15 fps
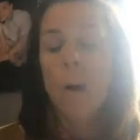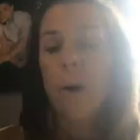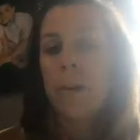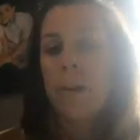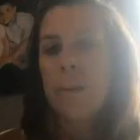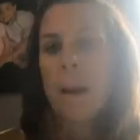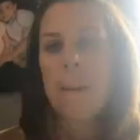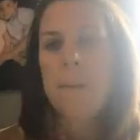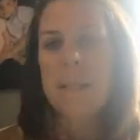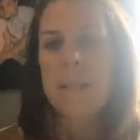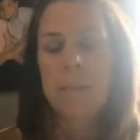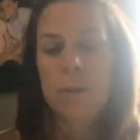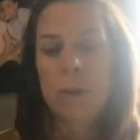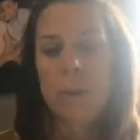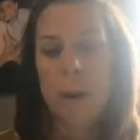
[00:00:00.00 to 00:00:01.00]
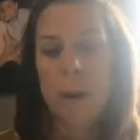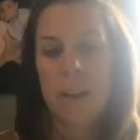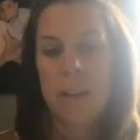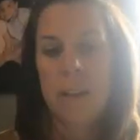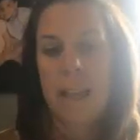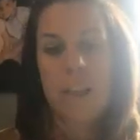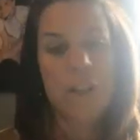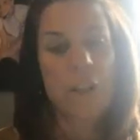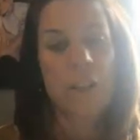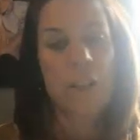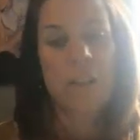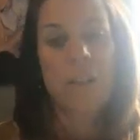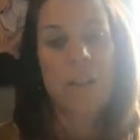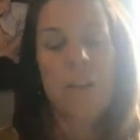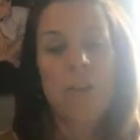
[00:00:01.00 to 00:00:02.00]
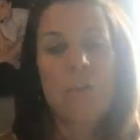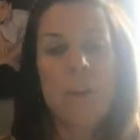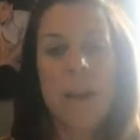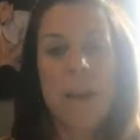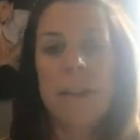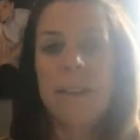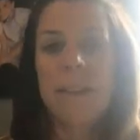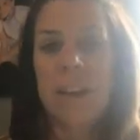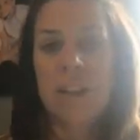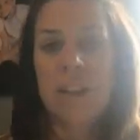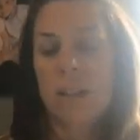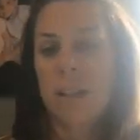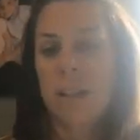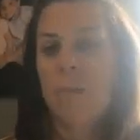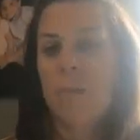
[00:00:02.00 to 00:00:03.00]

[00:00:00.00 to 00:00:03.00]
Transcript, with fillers: Or there might be some new regulations, and those regulations,